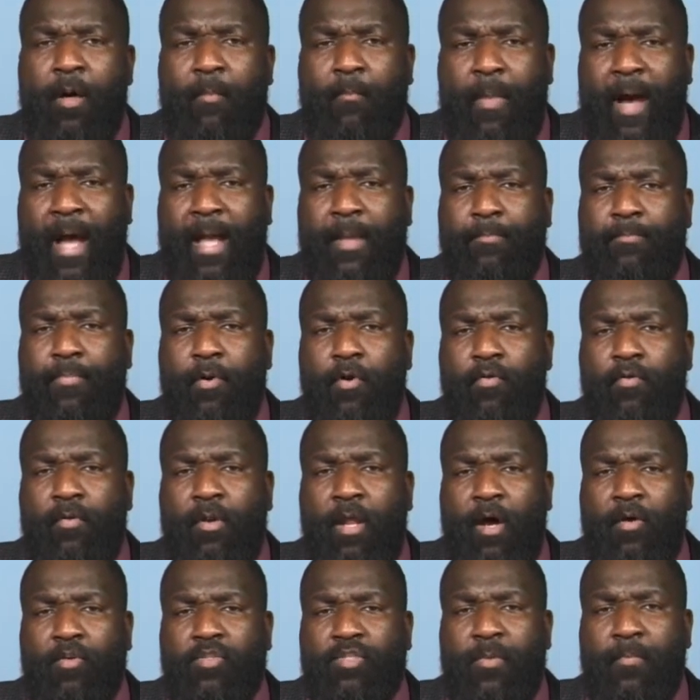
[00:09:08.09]
Mike
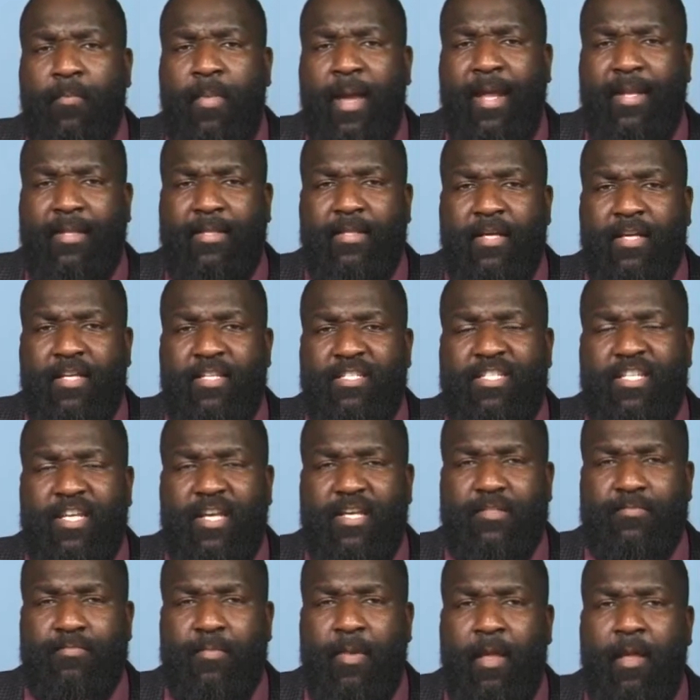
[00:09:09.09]
Budenholzer made the
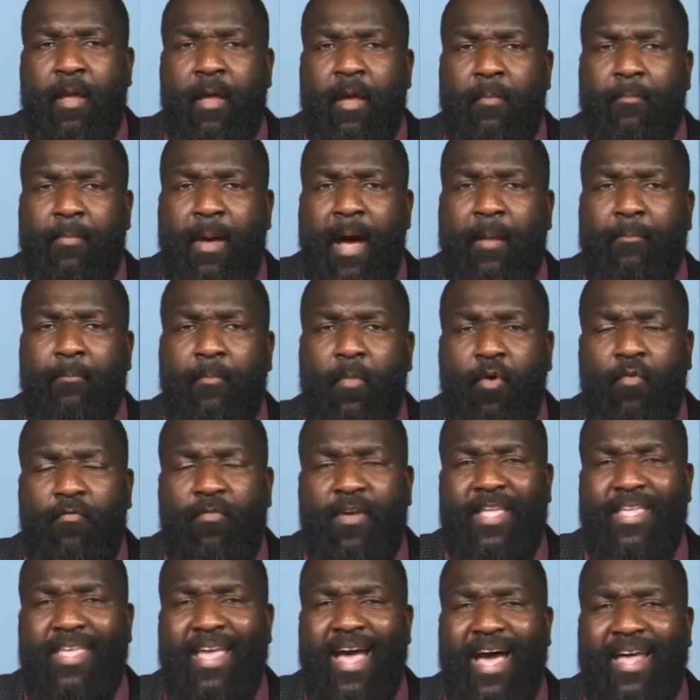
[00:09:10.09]
adjustment by
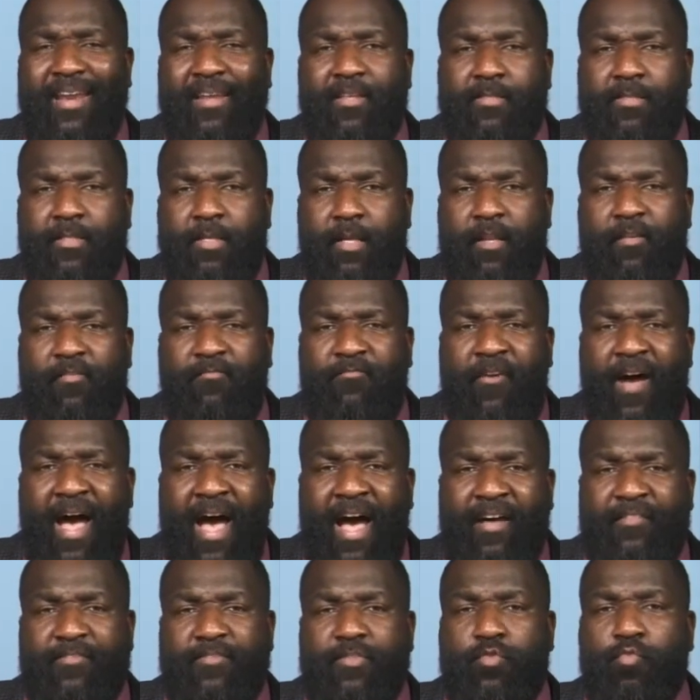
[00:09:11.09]
moving Giannis to the
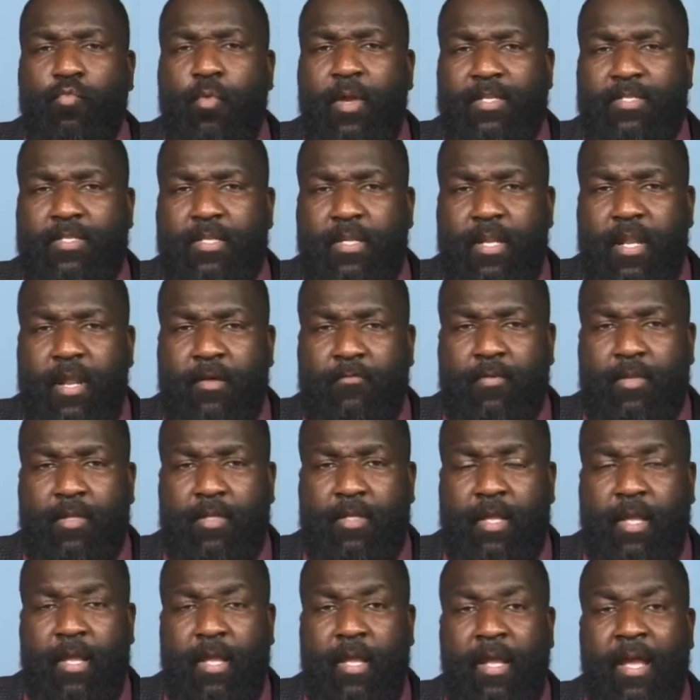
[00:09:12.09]
5, switching
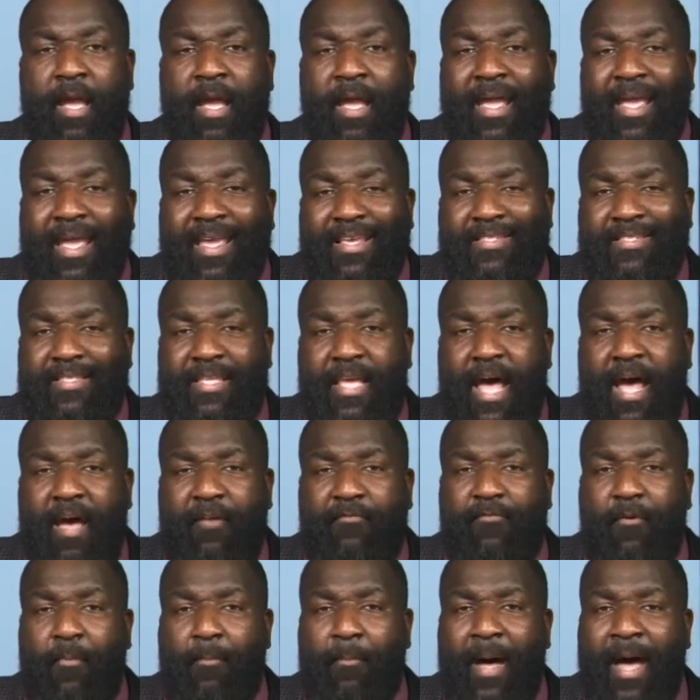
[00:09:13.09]
everything. It's
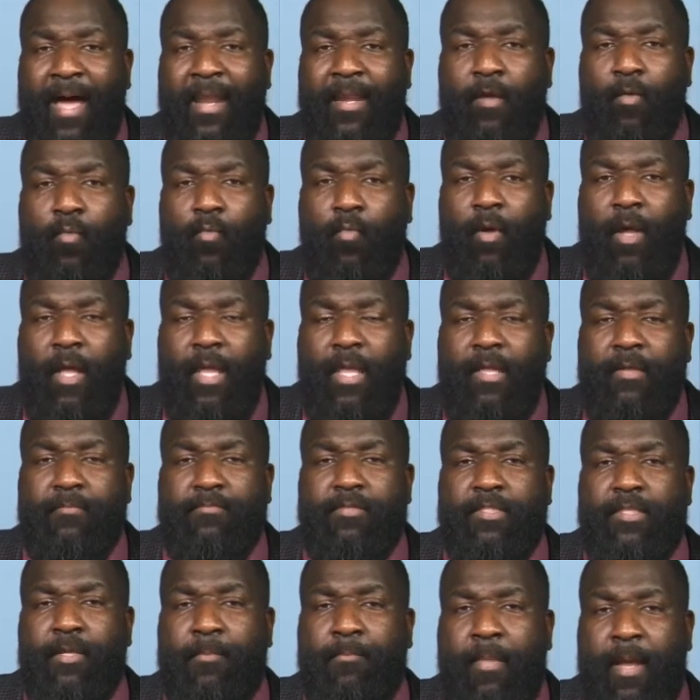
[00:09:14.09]
time for Monty
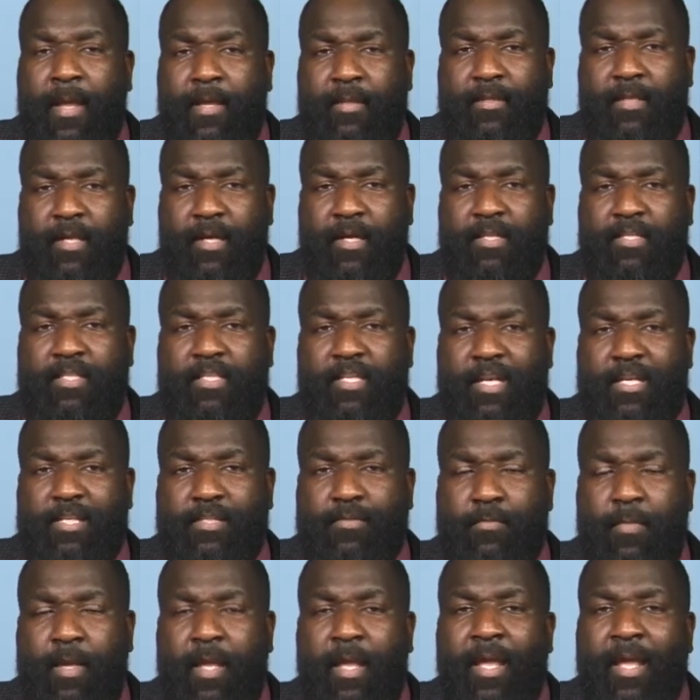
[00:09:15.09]
Williams to make the
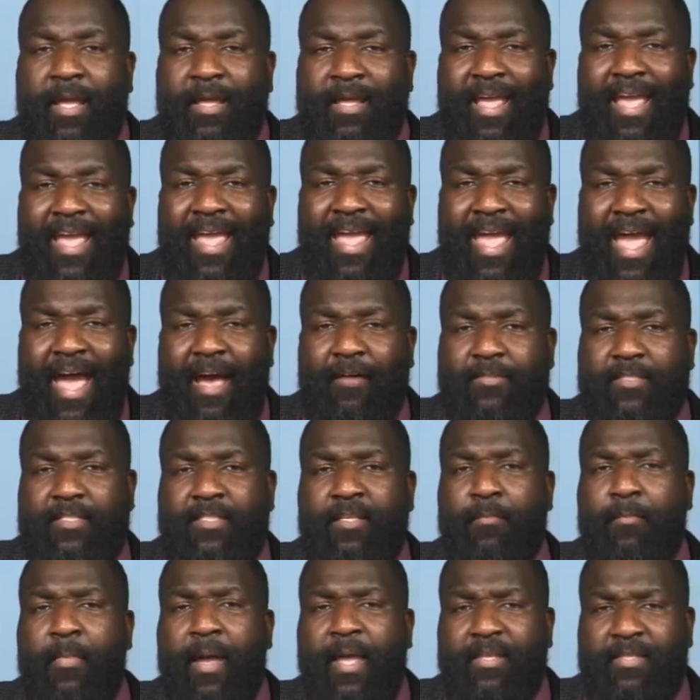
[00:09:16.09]
adjustment. He has
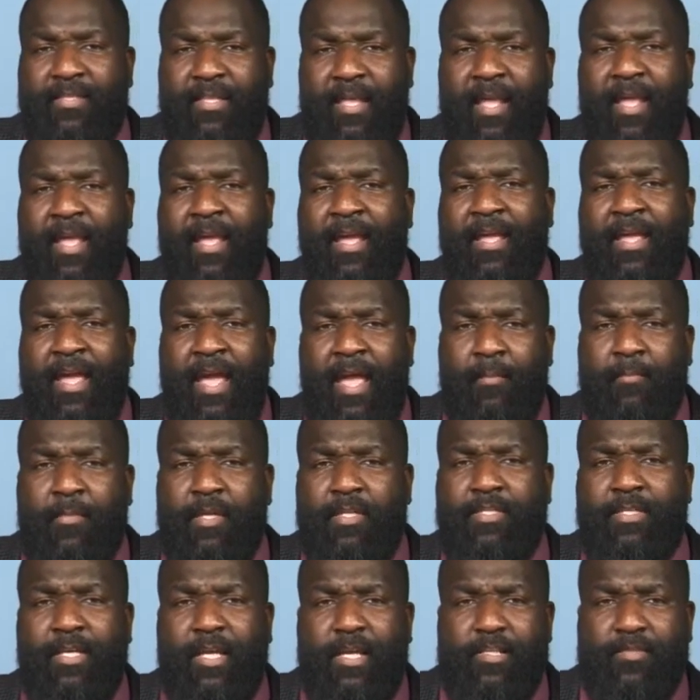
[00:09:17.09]
to make the in-game
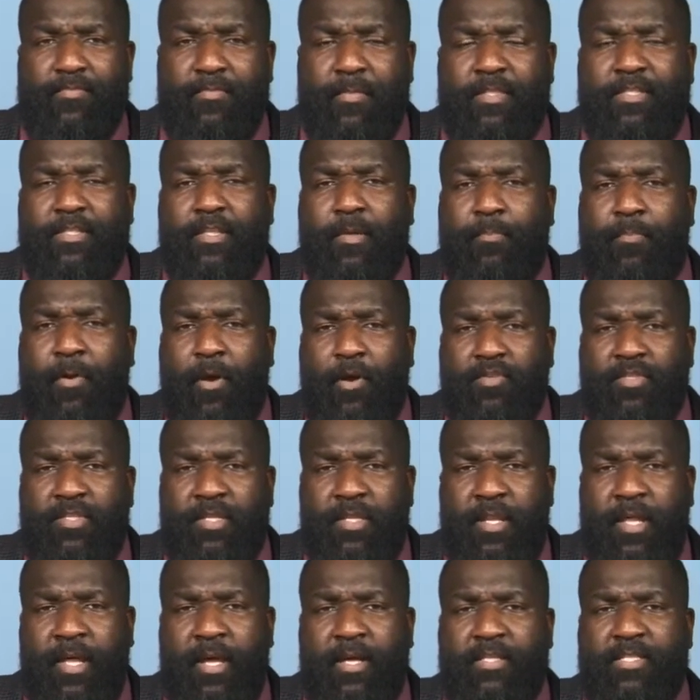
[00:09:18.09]
adjustments, the
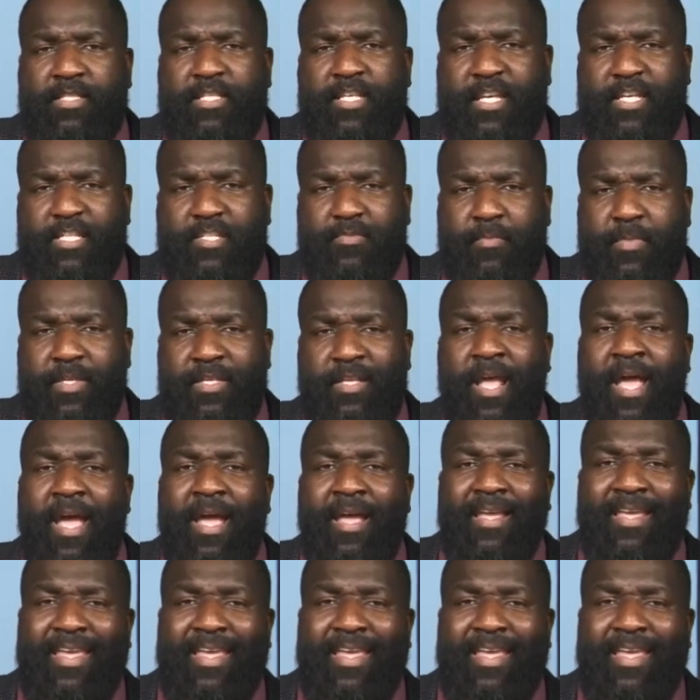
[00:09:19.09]
personnel adjustments.